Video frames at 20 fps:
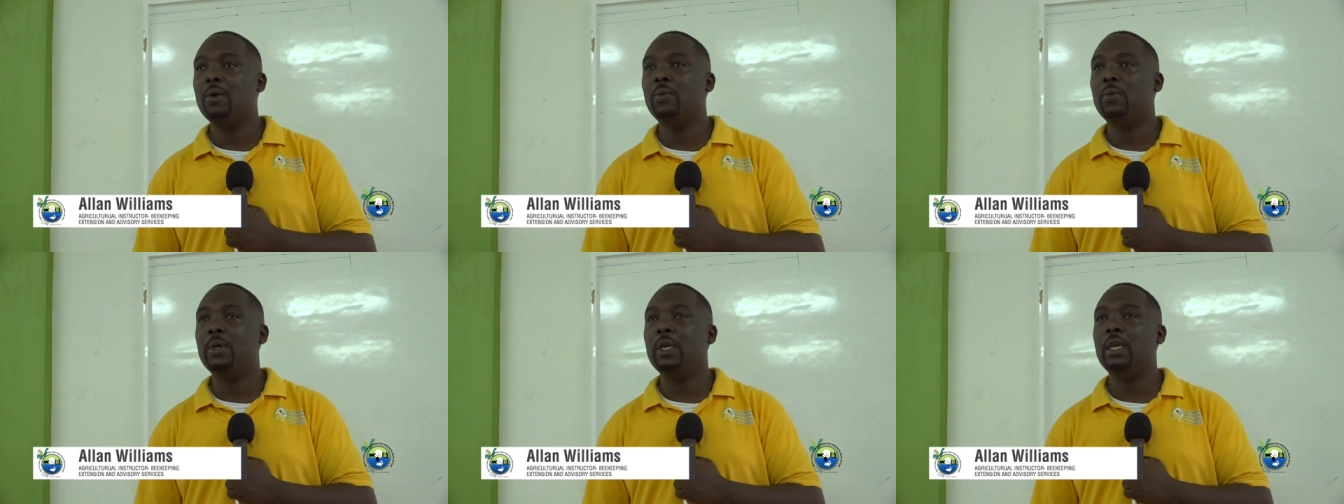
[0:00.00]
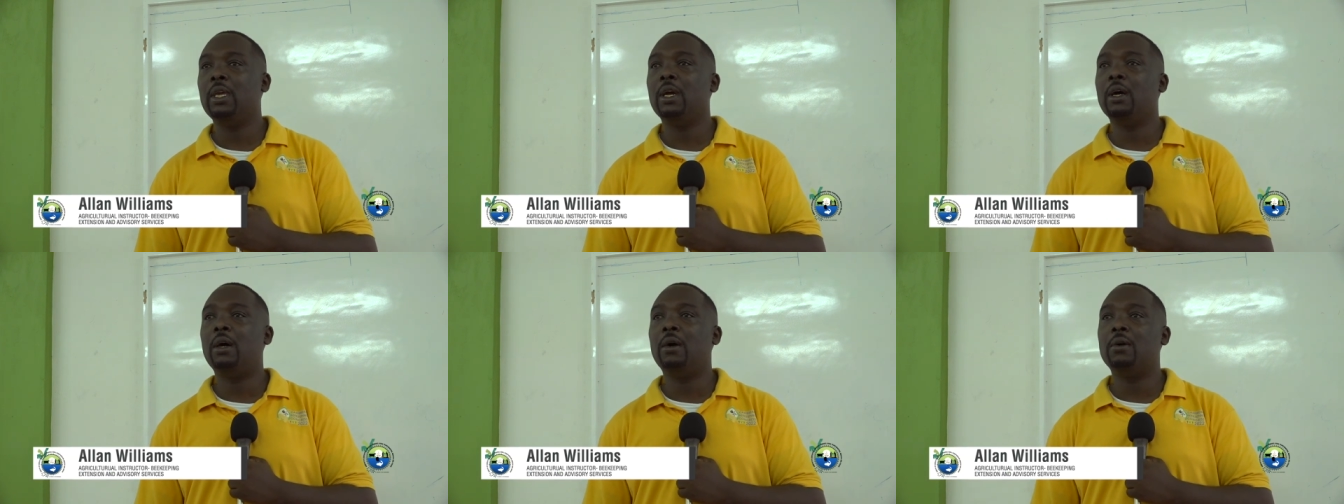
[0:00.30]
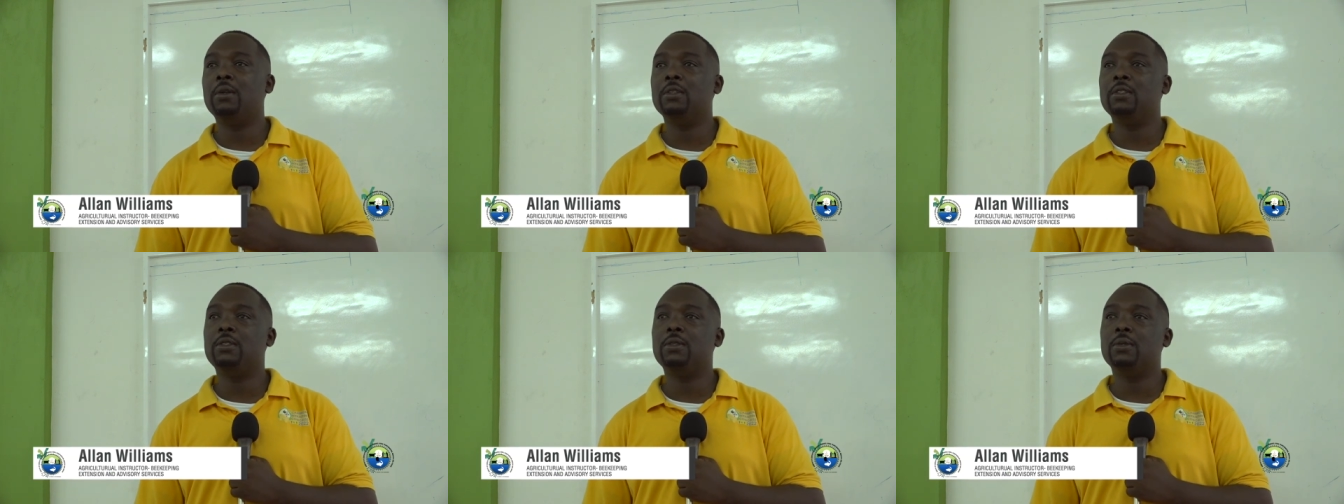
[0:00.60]
we
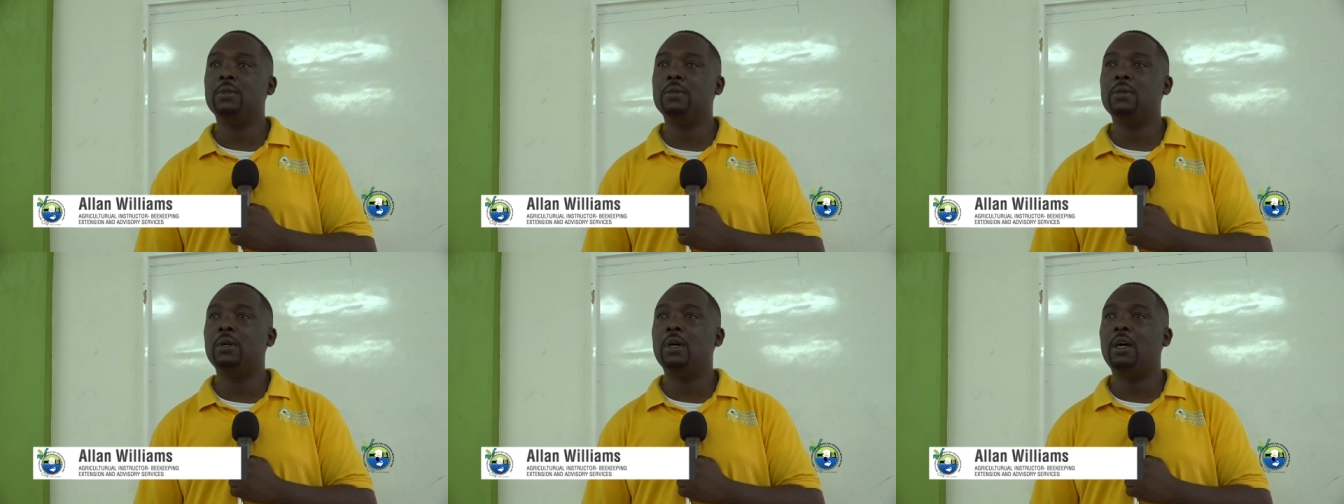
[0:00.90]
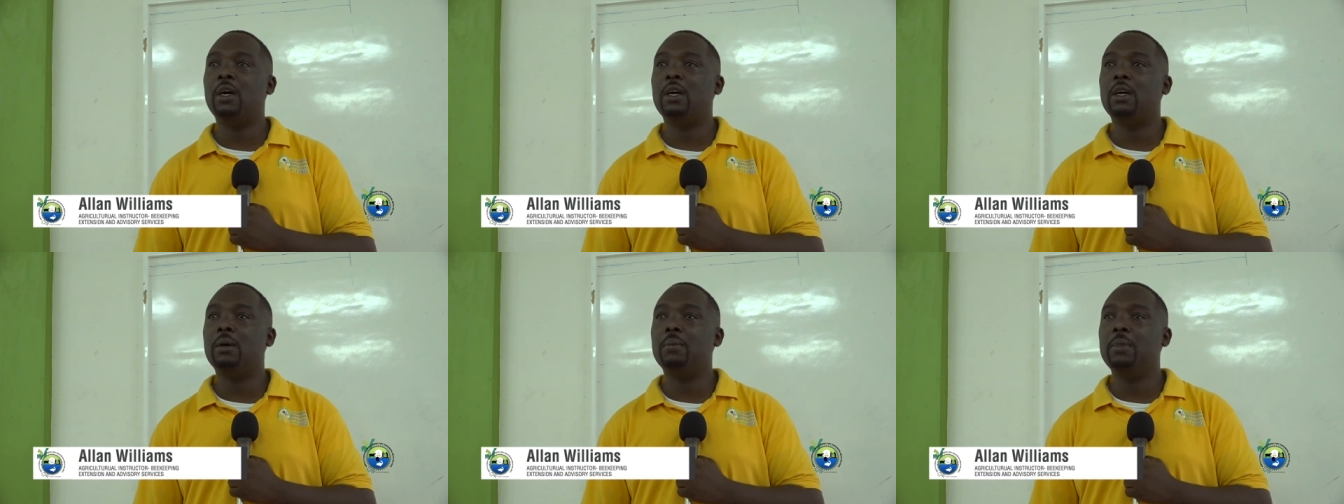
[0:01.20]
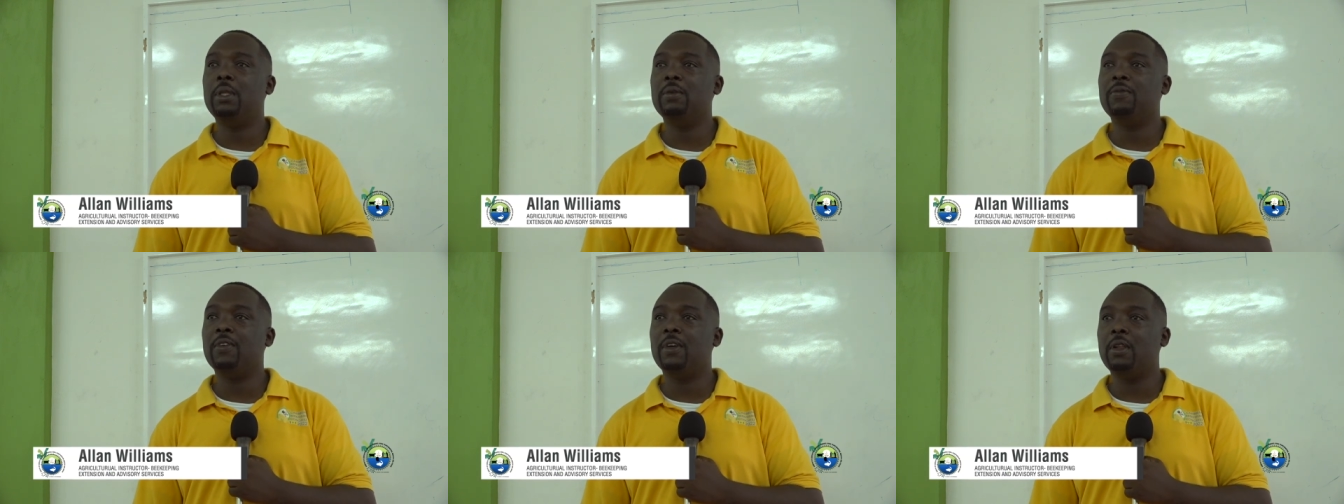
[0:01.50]
also
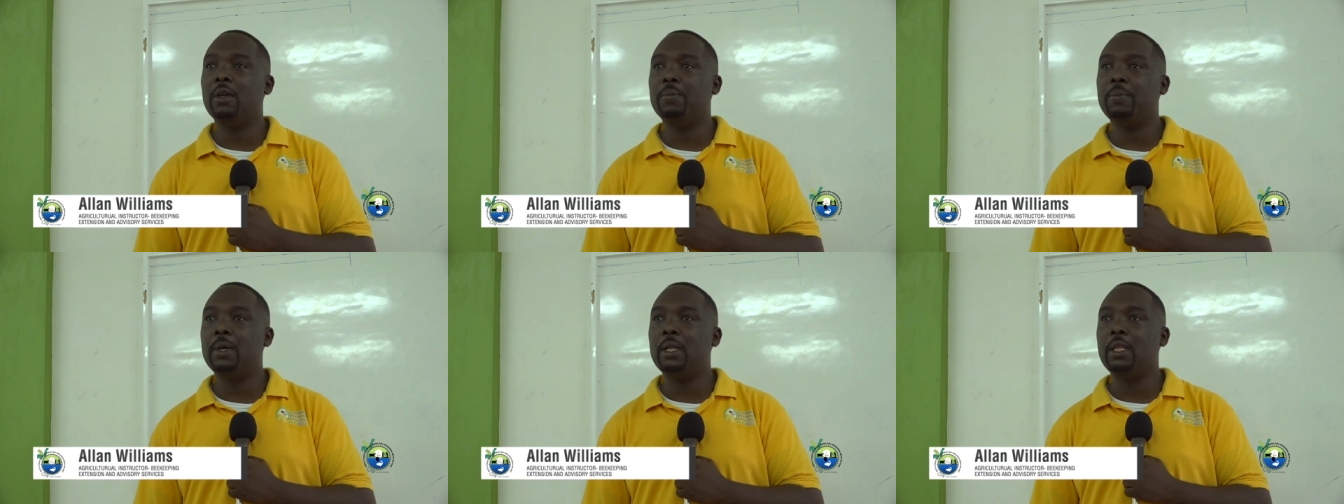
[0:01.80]
um, develop